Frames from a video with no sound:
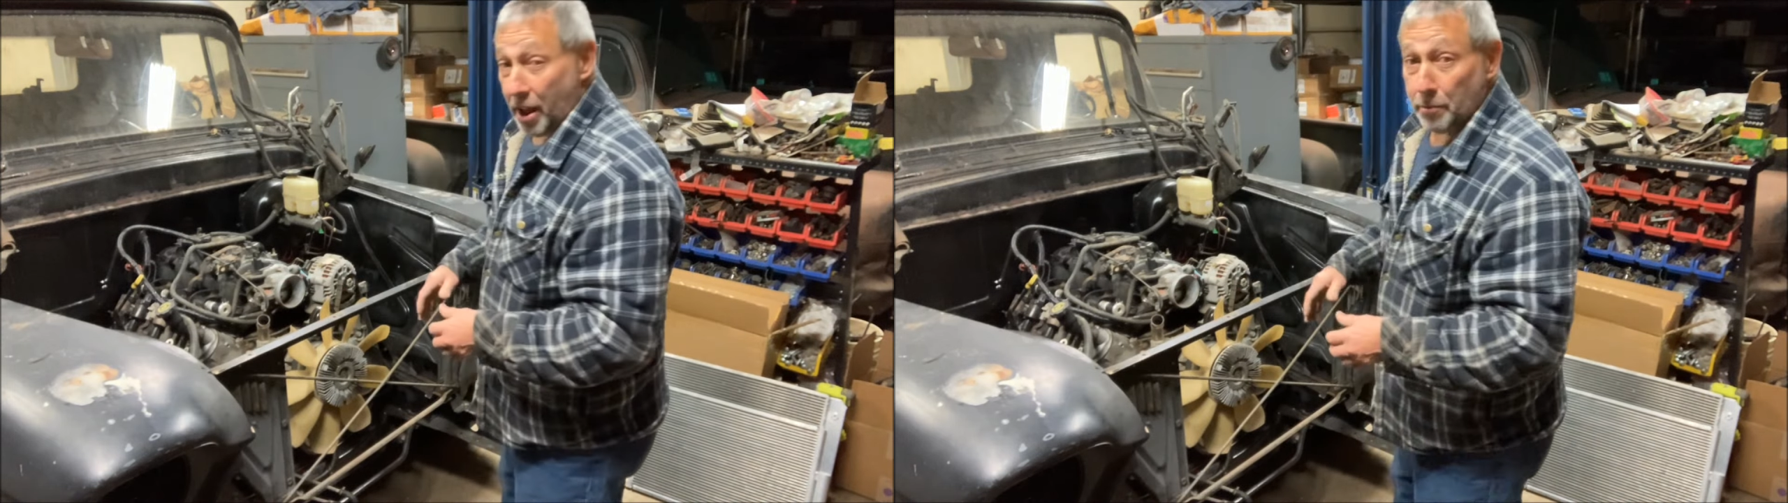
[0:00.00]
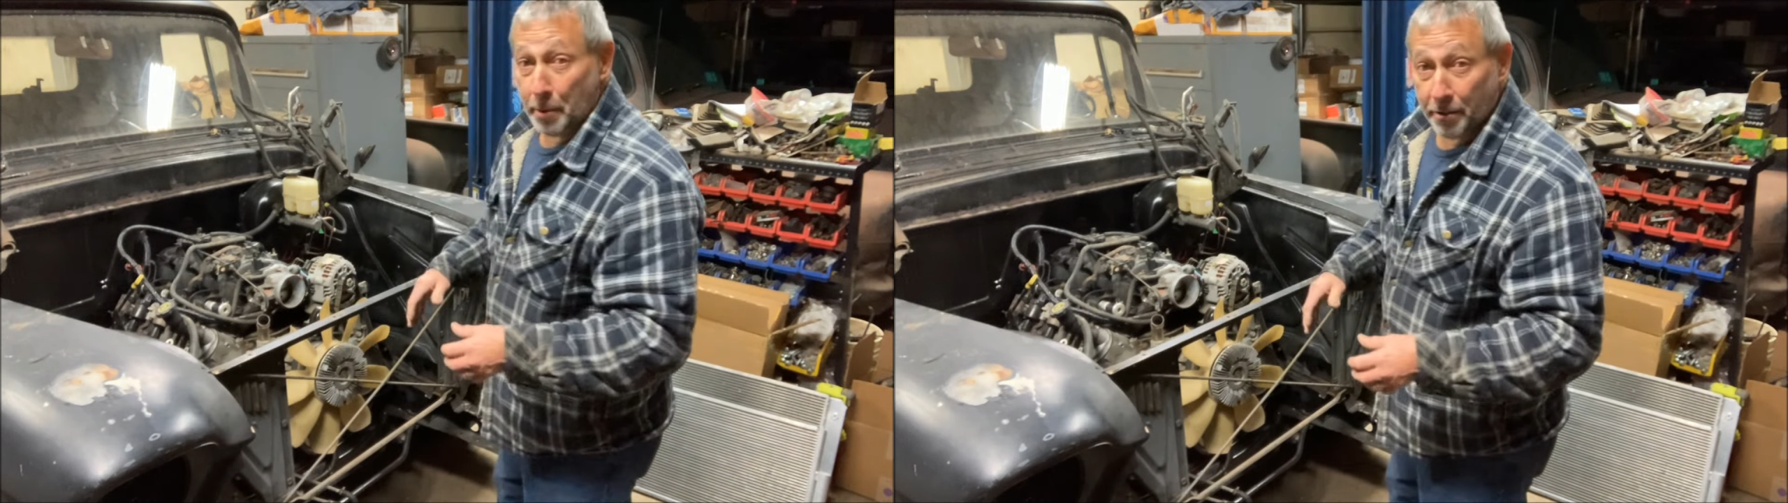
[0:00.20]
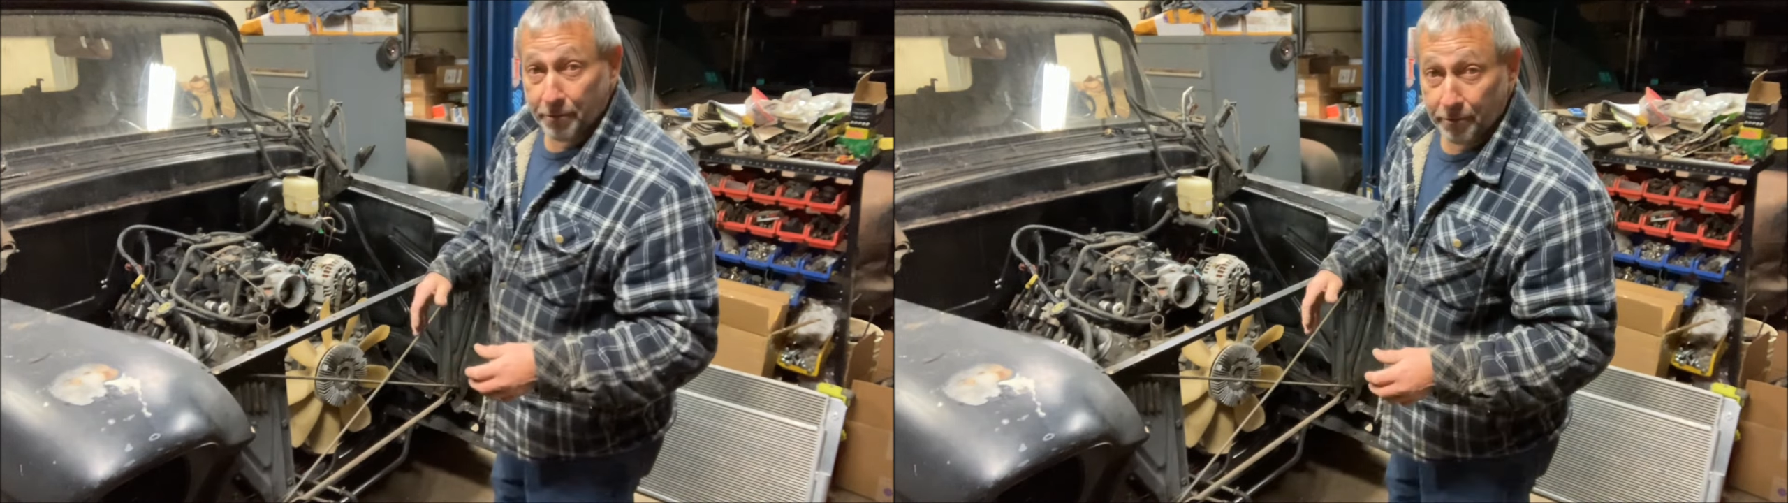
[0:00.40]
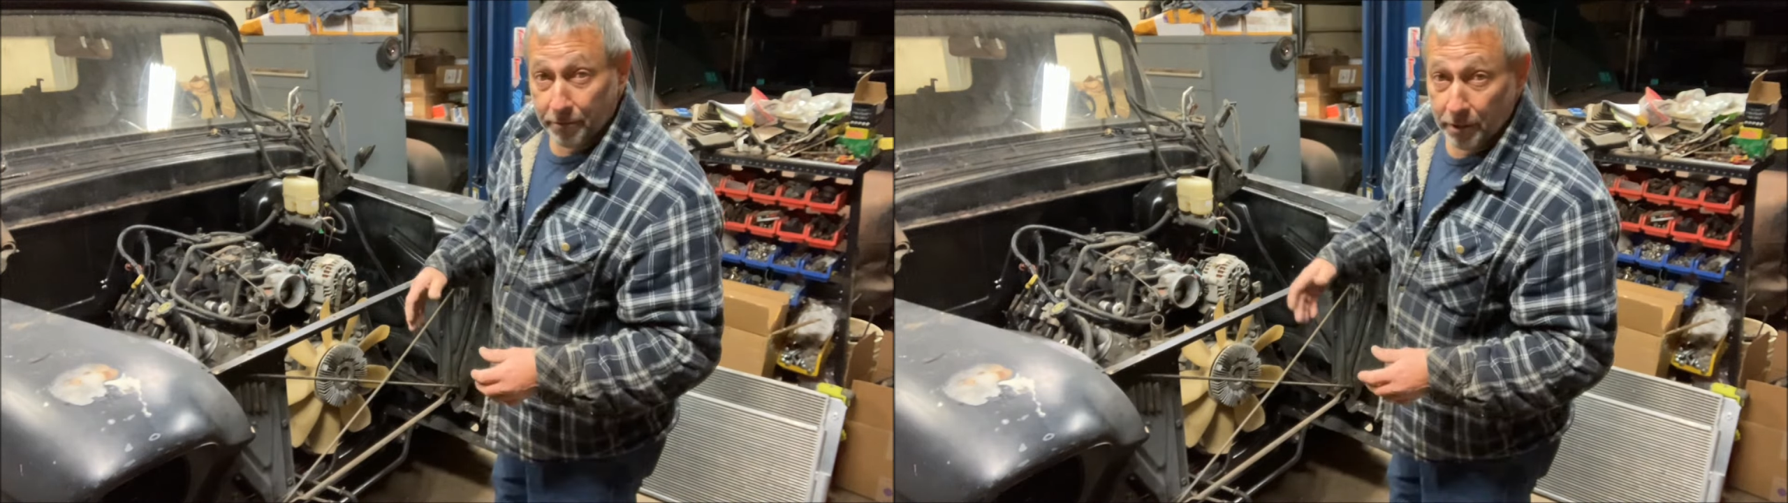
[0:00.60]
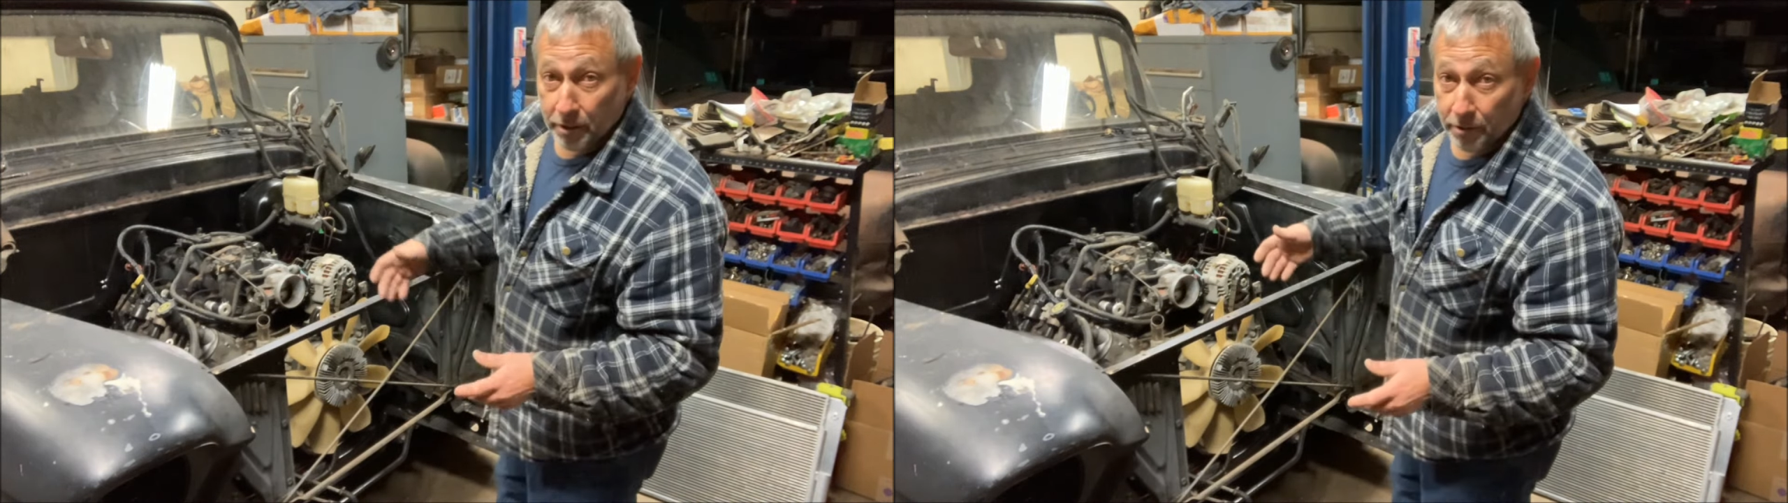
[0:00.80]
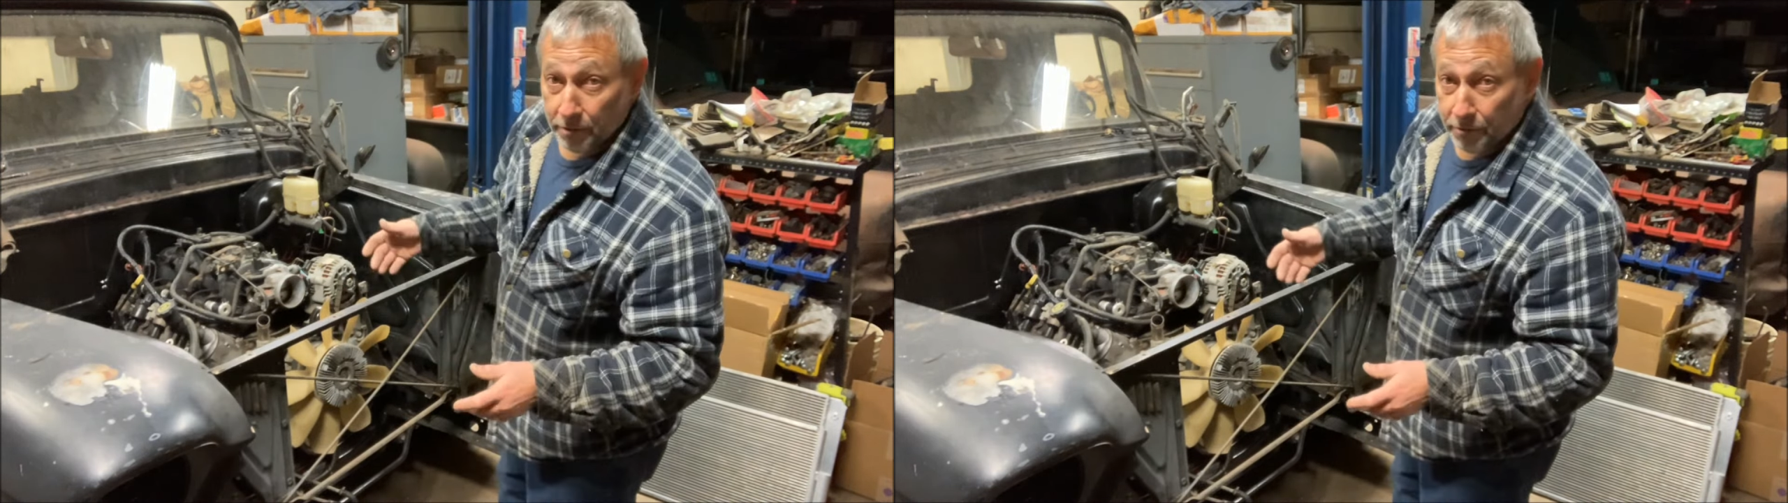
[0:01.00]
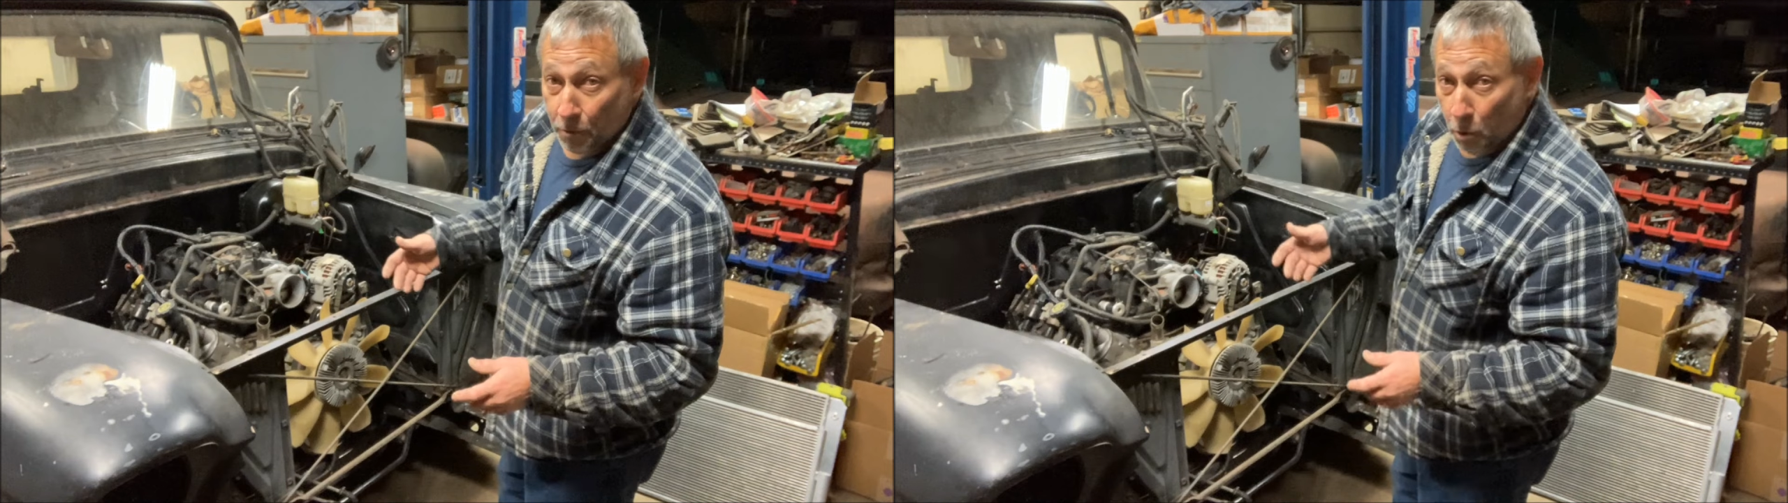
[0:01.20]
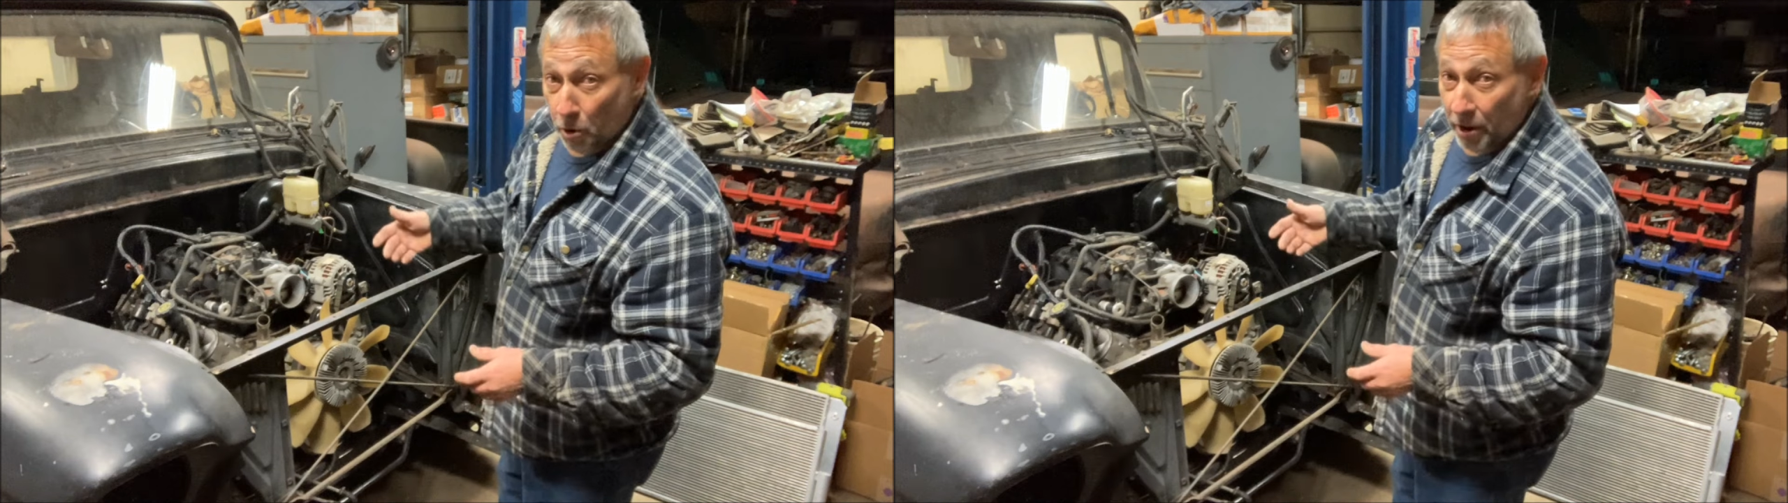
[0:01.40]
I have about
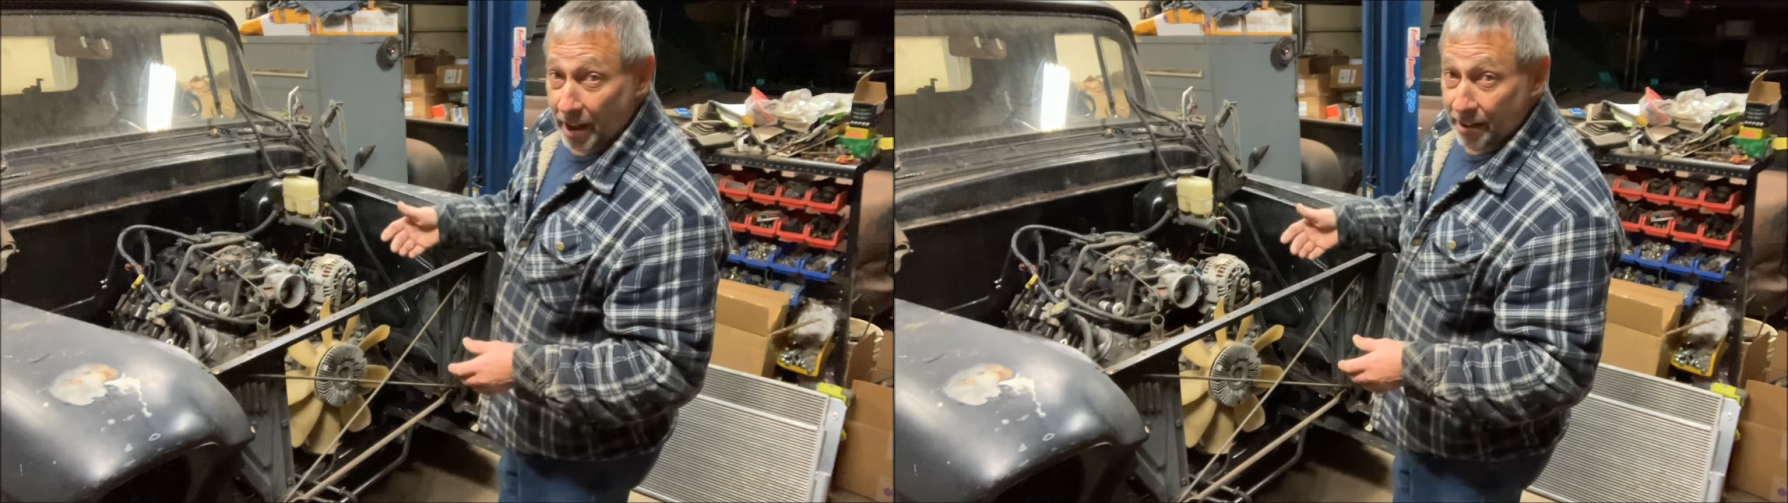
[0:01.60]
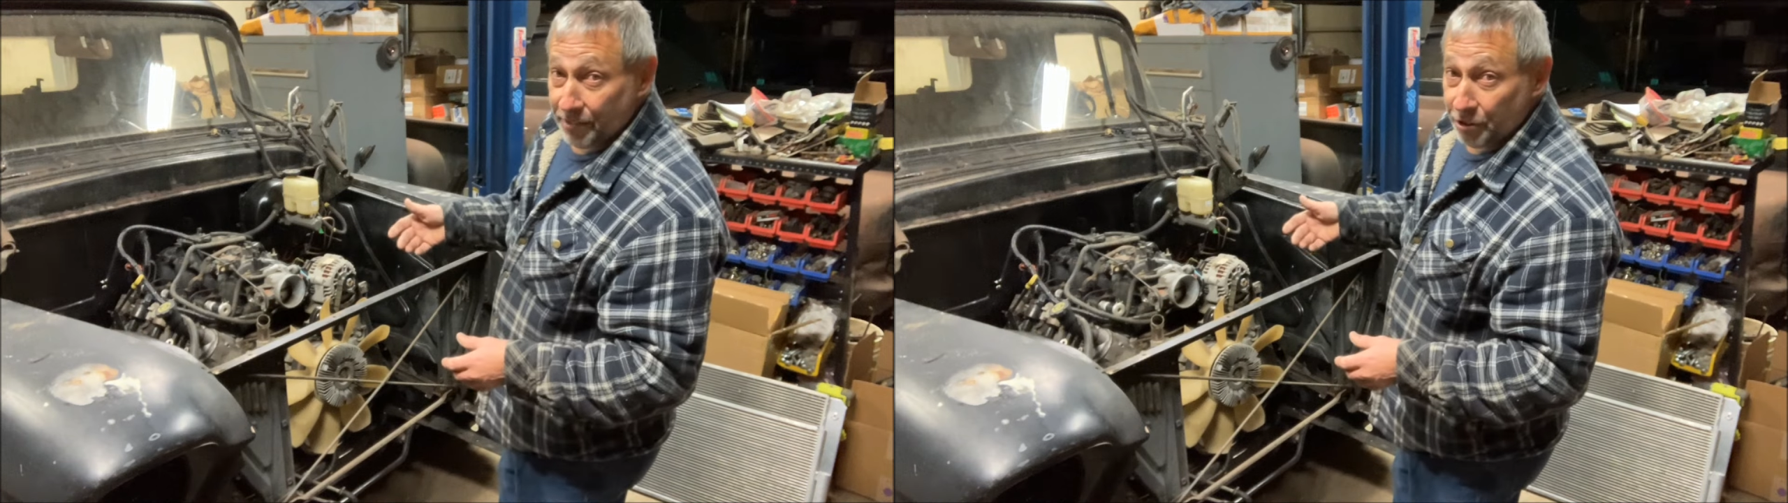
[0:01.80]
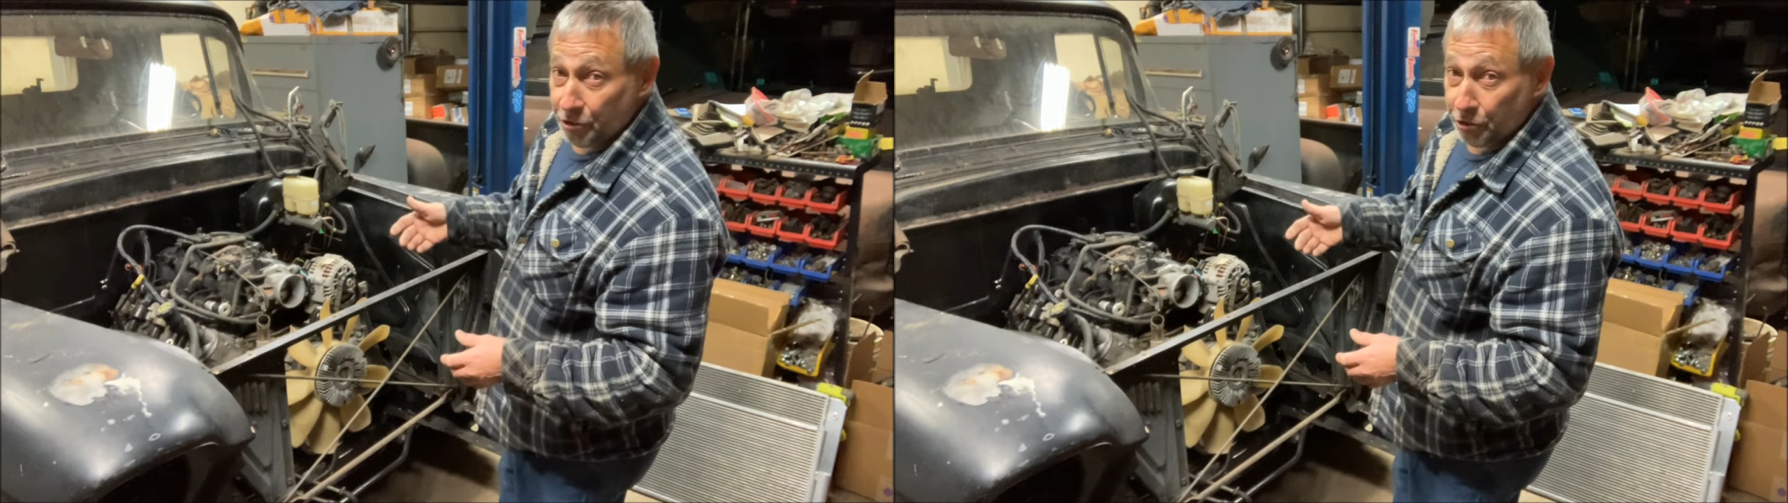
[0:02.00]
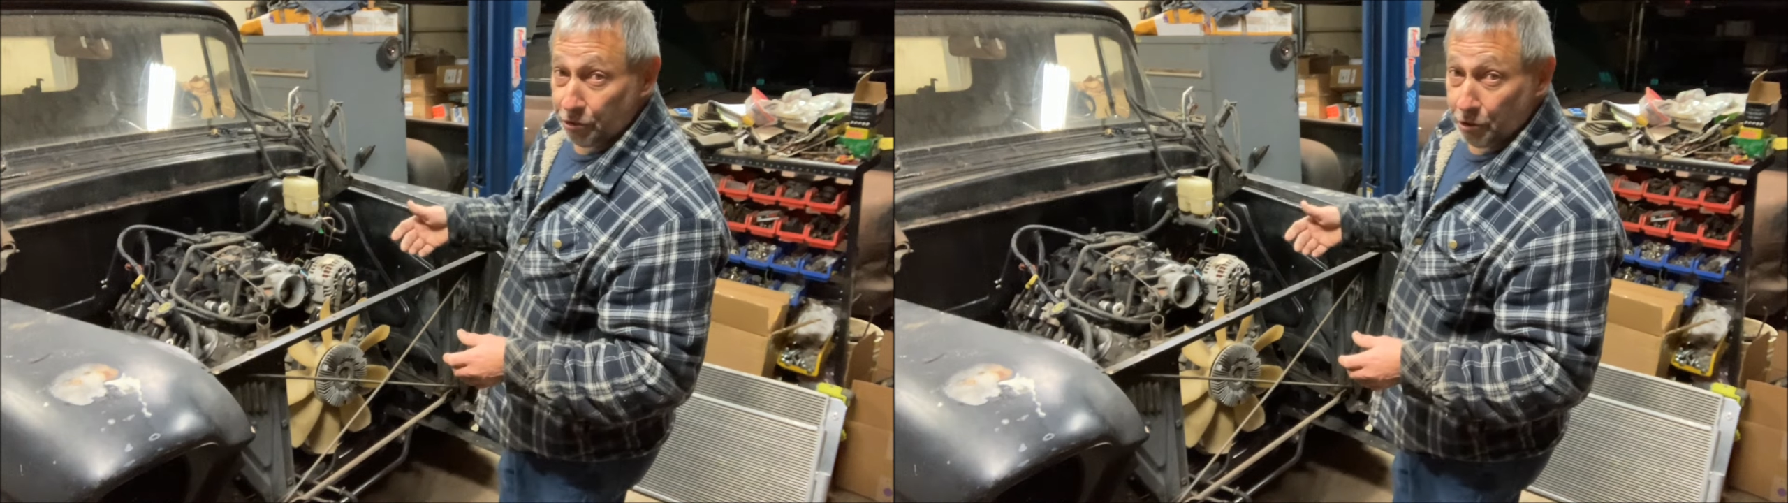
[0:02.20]
4.5 inches.